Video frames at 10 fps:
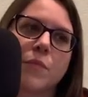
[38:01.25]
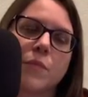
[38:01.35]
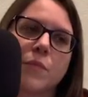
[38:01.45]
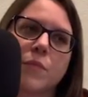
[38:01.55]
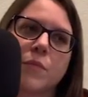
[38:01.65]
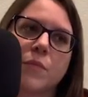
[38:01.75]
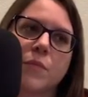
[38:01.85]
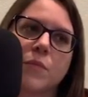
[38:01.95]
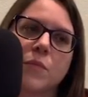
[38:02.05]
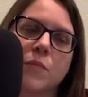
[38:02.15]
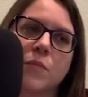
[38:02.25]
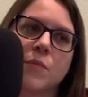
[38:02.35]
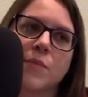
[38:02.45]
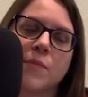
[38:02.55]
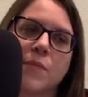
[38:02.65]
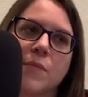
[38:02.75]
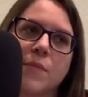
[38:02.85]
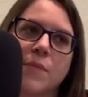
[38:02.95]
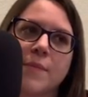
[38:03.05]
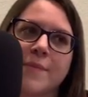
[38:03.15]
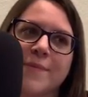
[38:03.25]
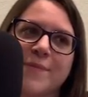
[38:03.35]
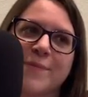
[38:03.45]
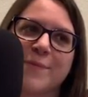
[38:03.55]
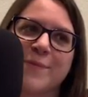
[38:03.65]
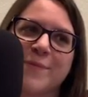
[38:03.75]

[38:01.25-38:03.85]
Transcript: The person shown says nothing.